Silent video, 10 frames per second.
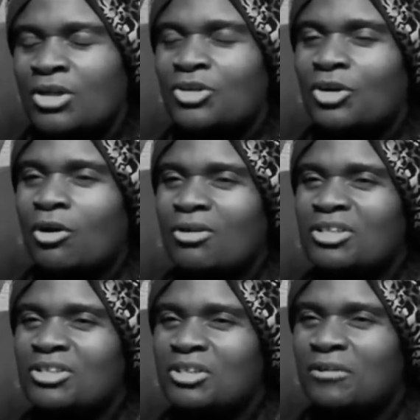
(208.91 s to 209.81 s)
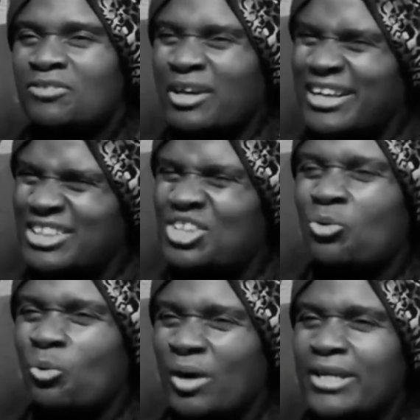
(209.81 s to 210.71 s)
You call yourself trying to
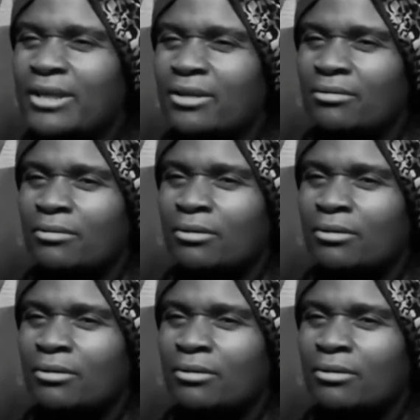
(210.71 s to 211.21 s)
awaken